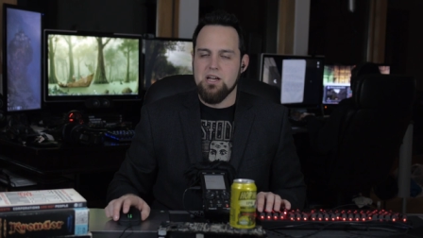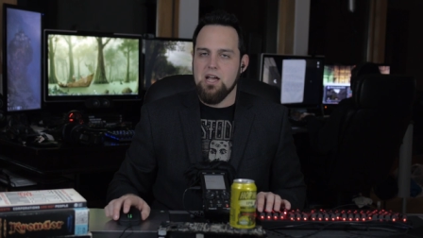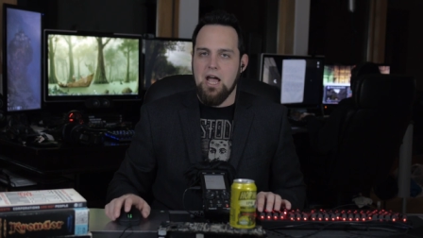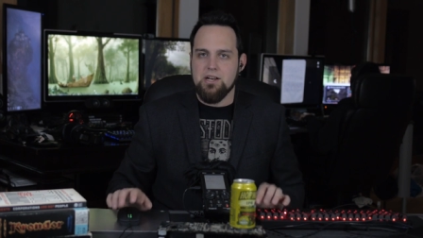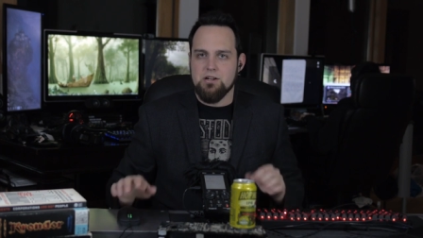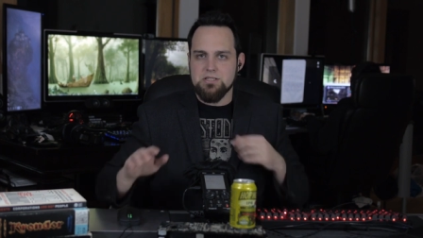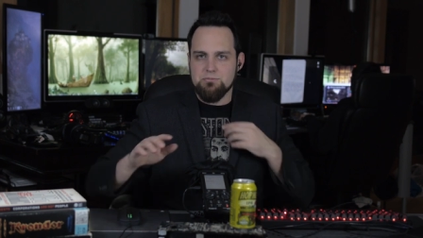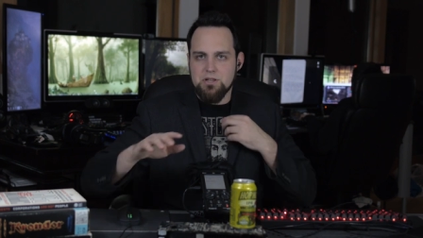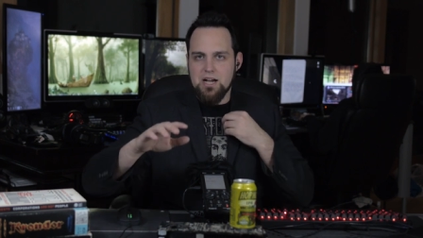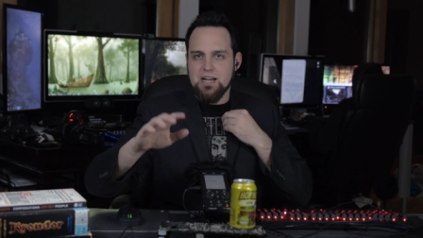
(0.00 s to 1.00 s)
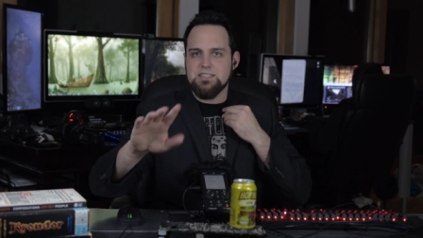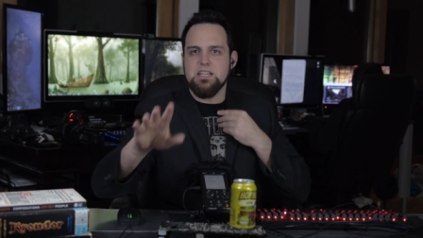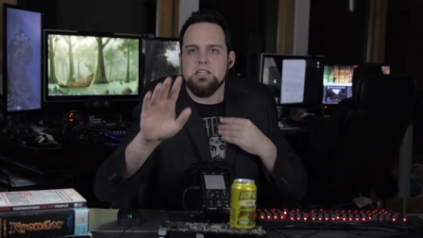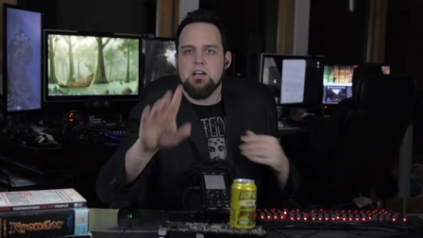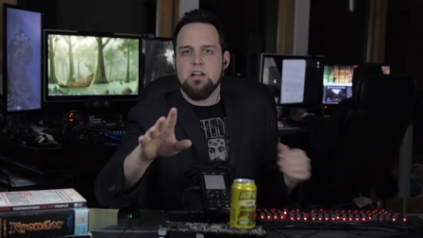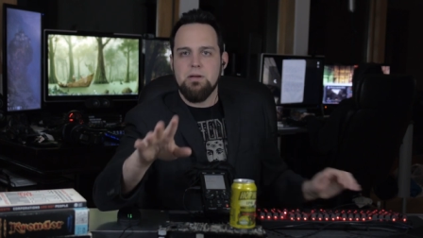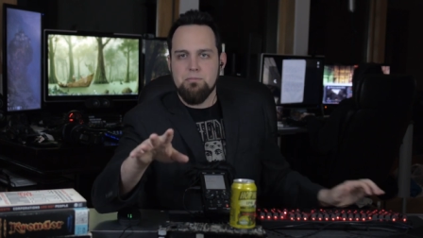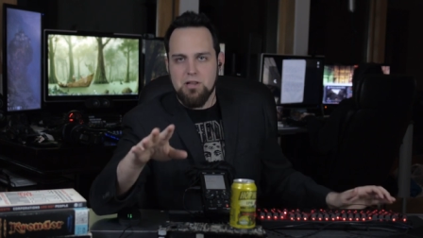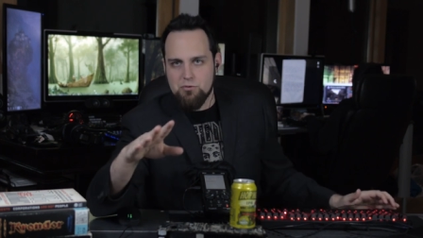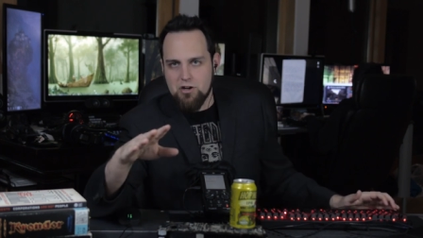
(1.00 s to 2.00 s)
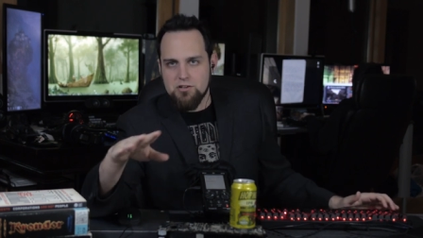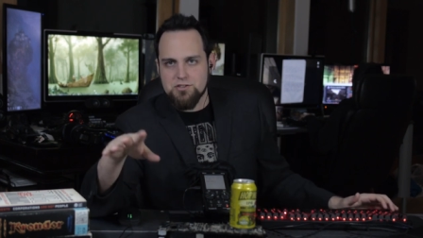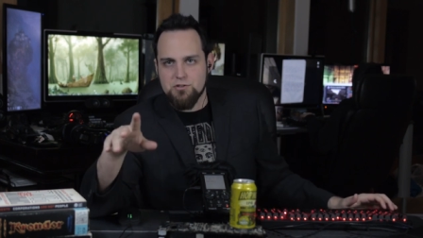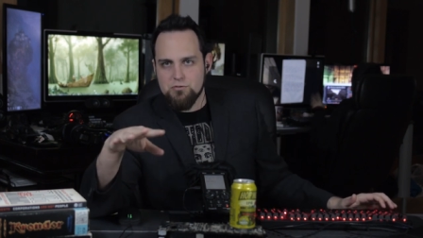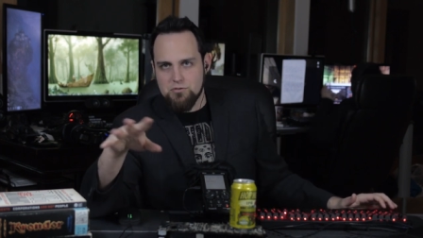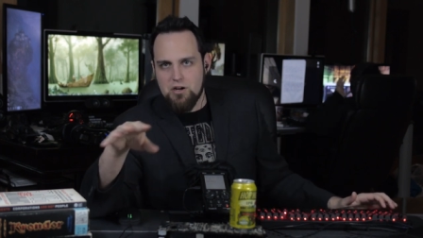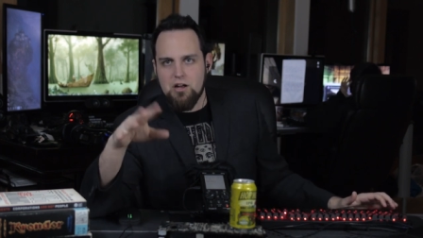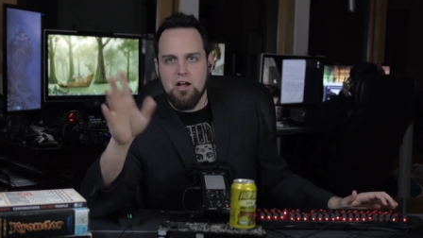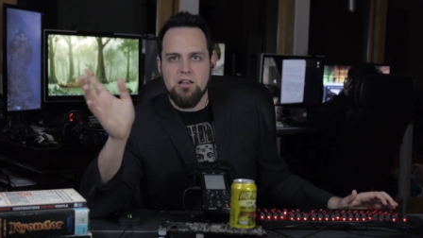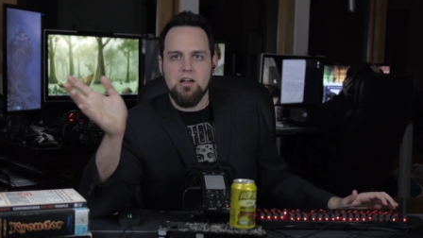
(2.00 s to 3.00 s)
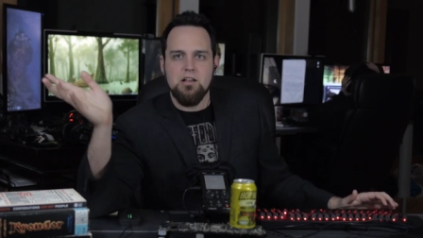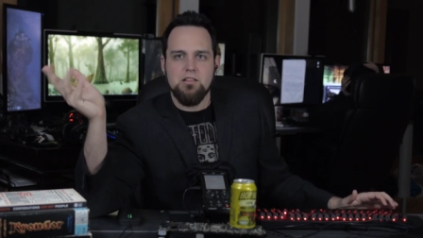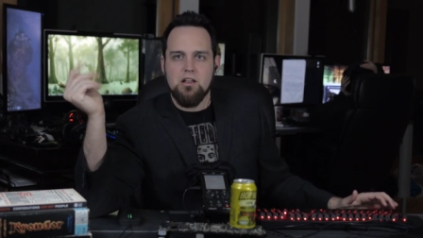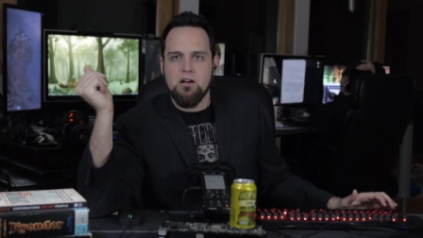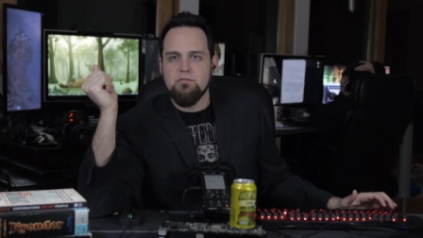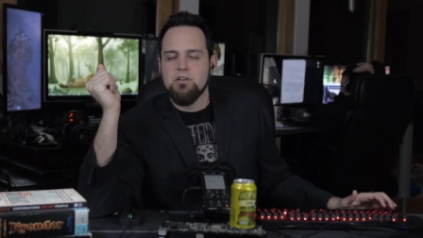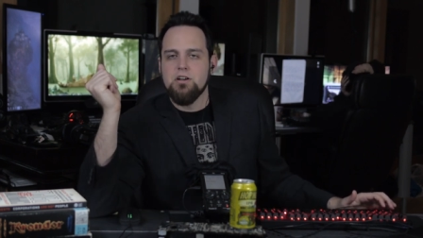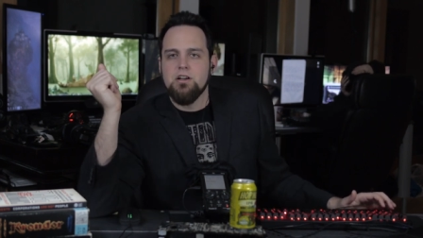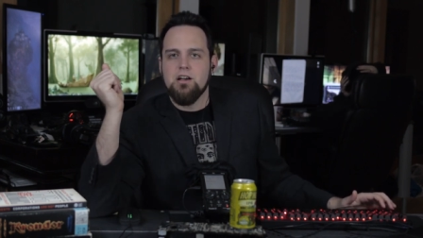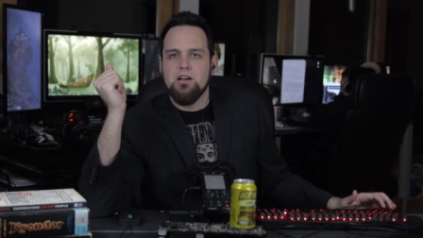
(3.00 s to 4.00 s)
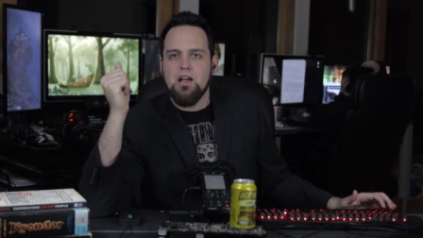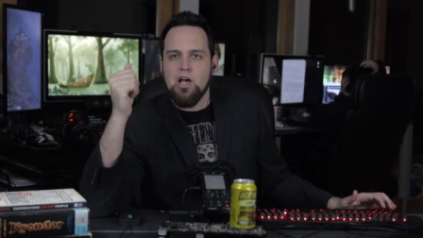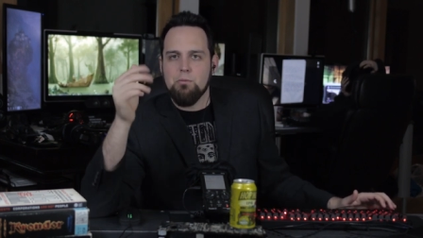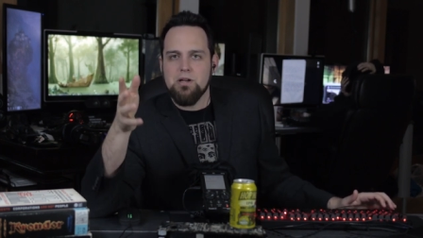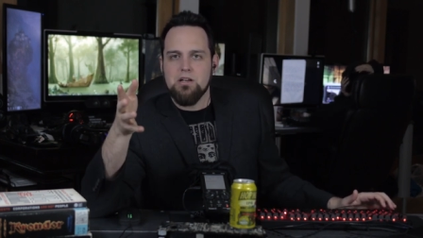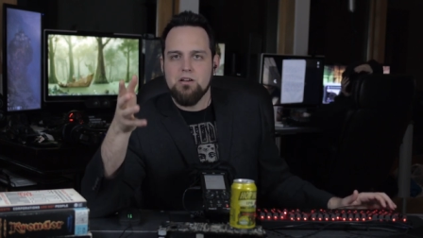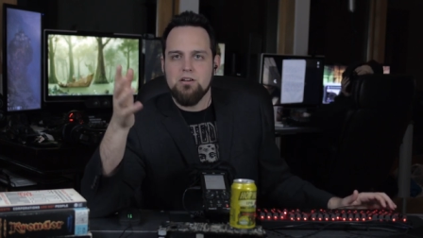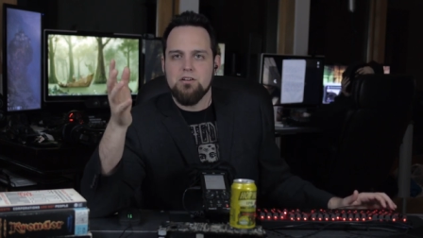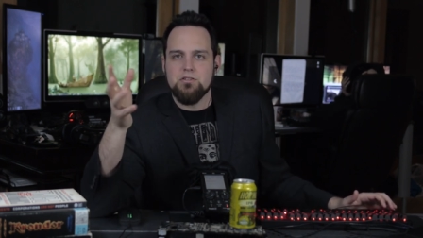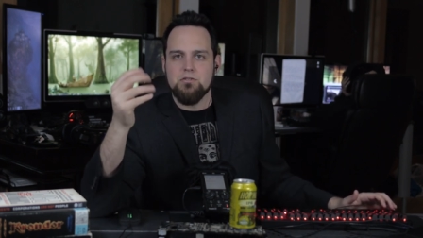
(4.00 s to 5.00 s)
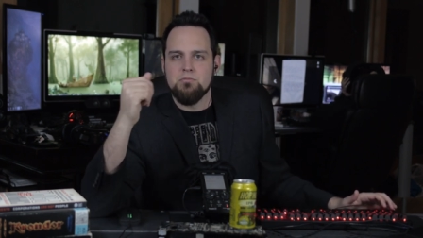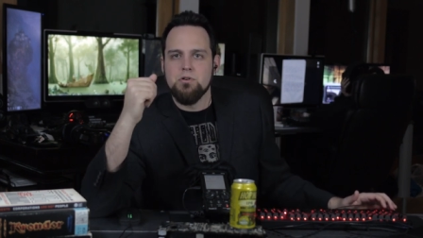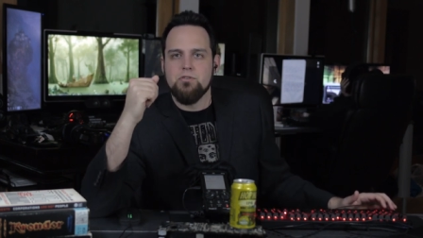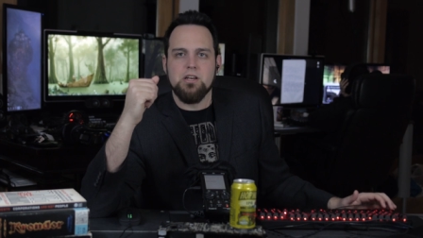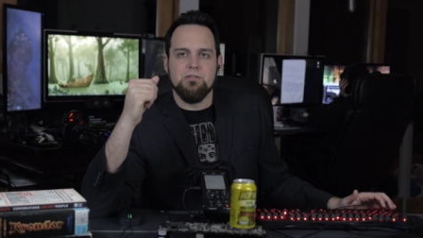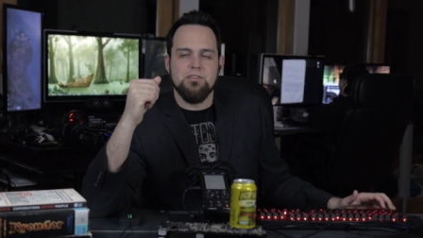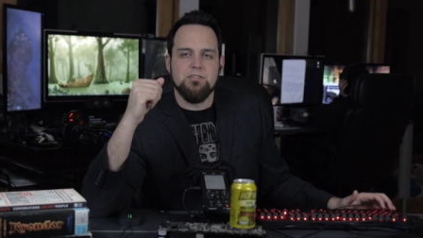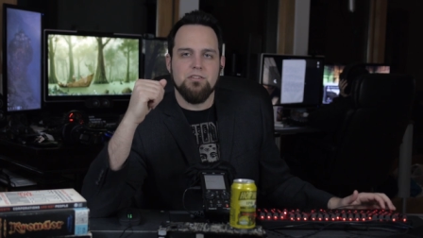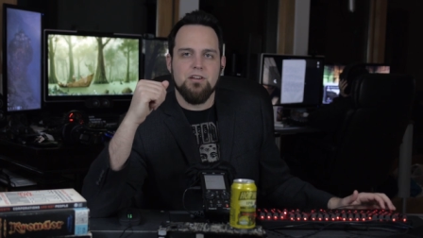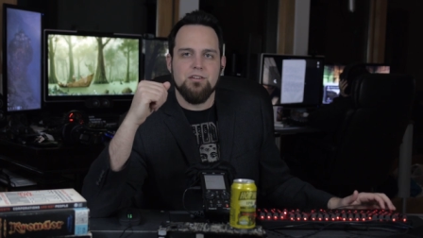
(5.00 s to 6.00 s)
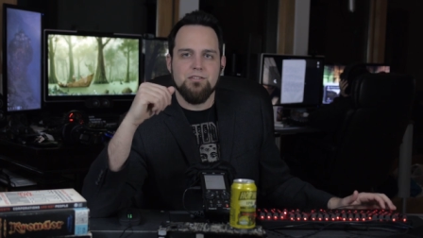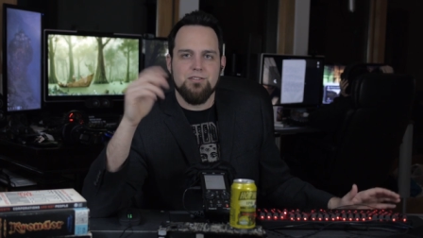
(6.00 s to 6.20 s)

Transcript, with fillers: And and you know something, I see a lot of people. I want to also I I, lo- I love helping to remove ignorance.